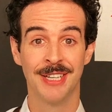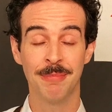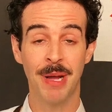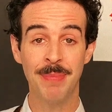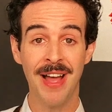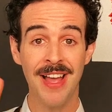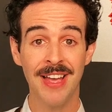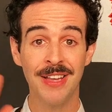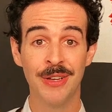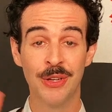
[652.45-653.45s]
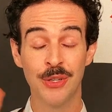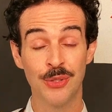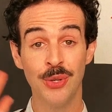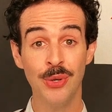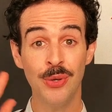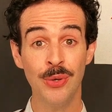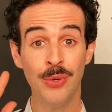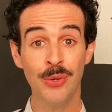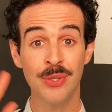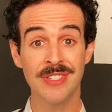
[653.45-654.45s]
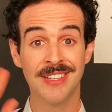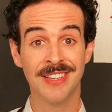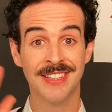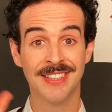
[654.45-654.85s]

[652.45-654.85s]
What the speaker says: Bye bye. Tschüss.